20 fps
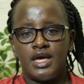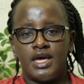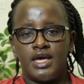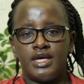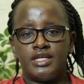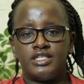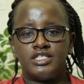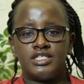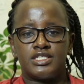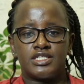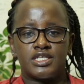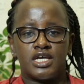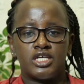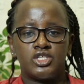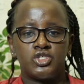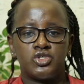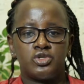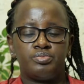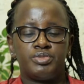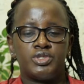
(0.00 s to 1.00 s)
and
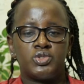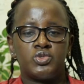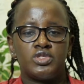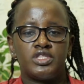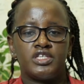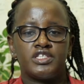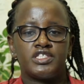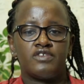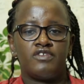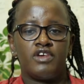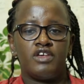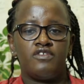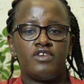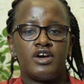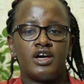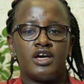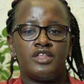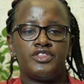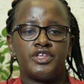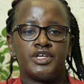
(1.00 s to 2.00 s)
discussion between the survivor
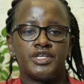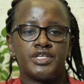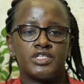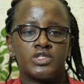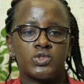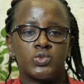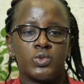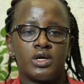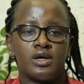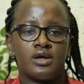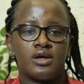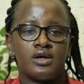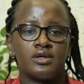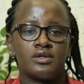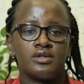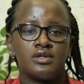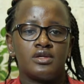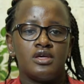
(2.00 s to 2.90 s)
and the caseworker.